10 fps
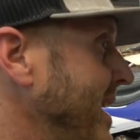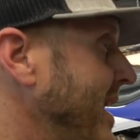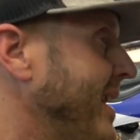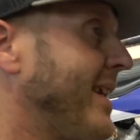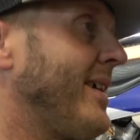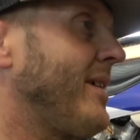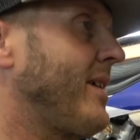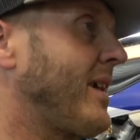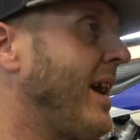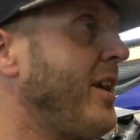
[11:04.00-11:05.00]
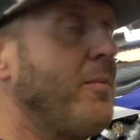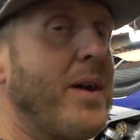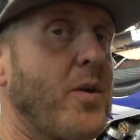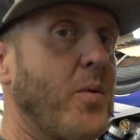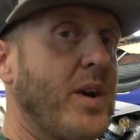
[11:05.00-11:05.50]
of no
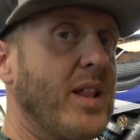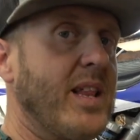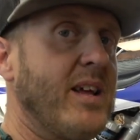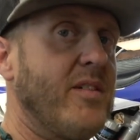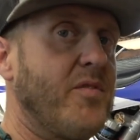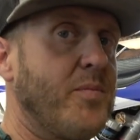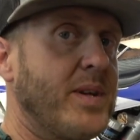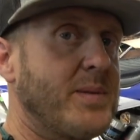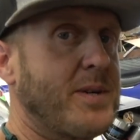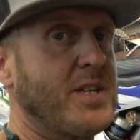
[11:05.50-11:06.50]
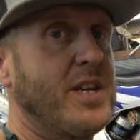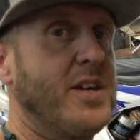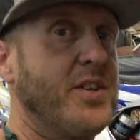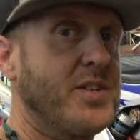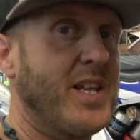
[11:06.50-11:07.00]
matter where you live, but especially
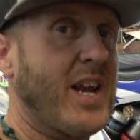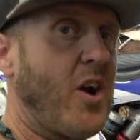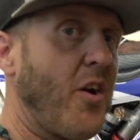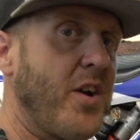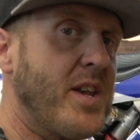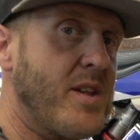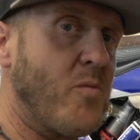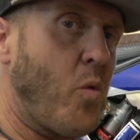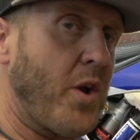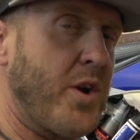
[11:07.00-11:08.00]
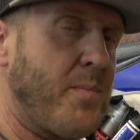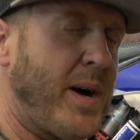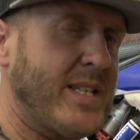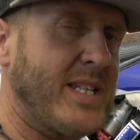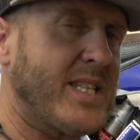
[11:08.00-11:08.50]
here, there's a lot of hard water
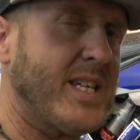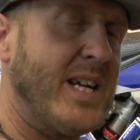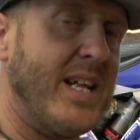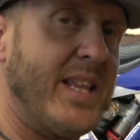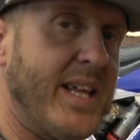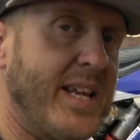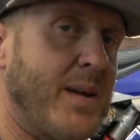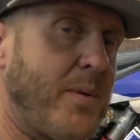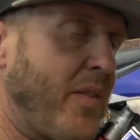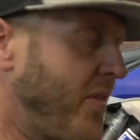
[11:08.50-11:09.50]
deposits that end up on